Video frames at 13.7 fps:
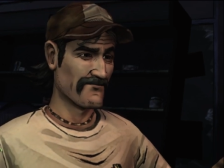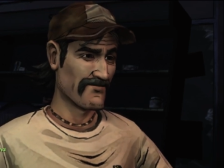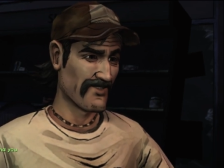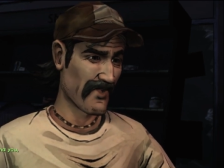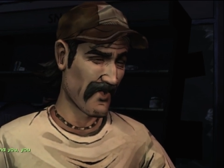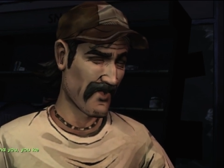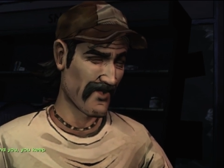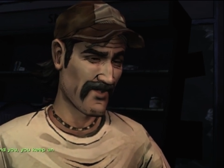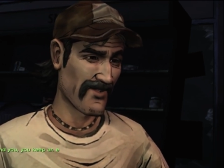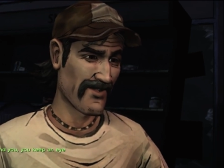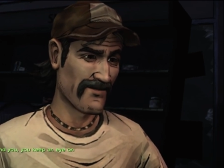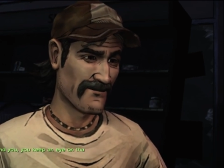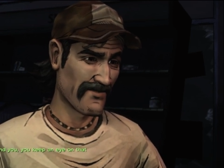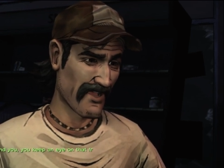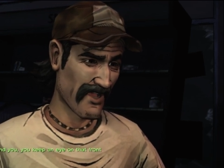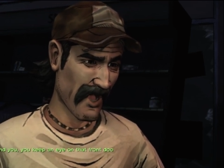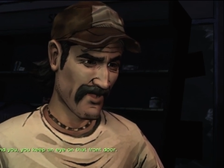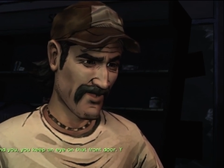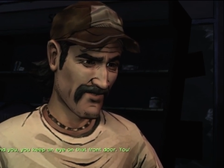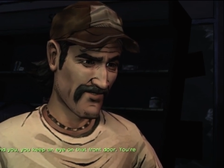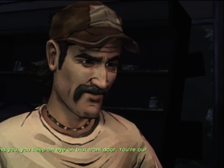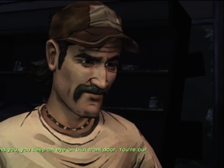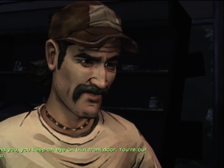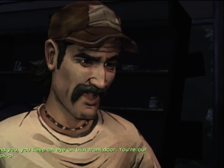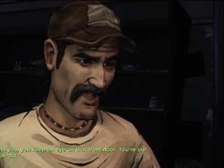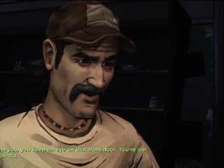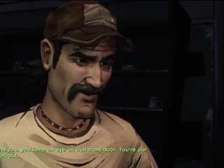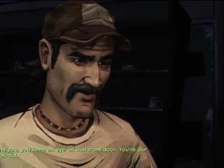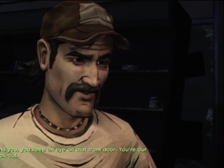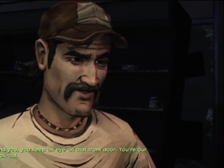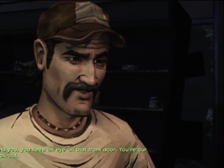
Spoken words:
And you keep an eye on that front door.